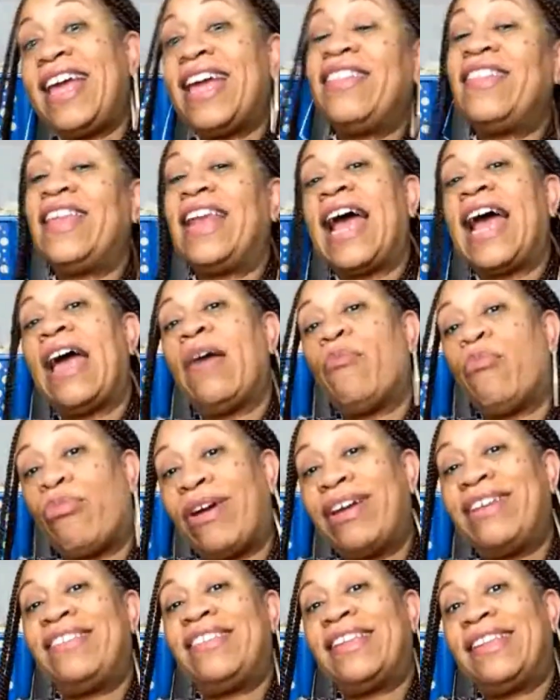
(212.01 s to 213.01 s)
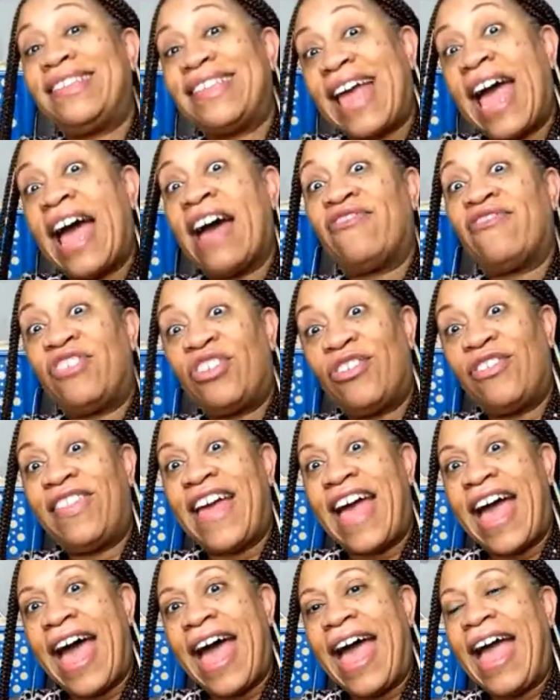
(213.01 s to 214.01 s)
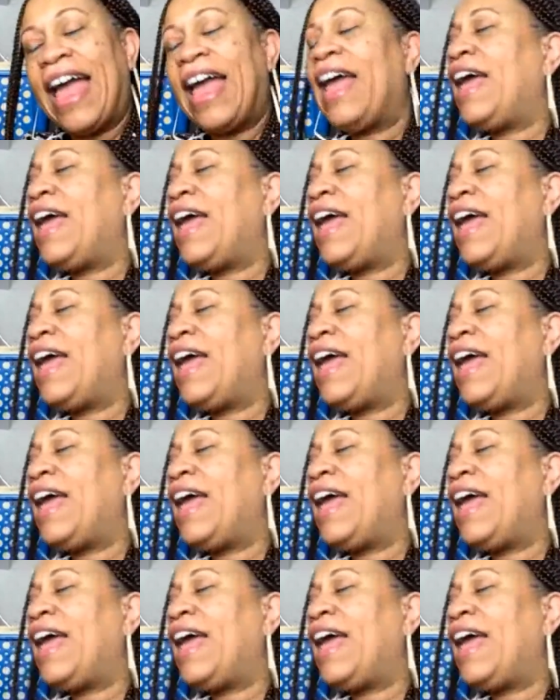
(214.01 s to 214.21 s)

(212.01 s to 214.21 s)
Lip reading: And then I have bracelets after that.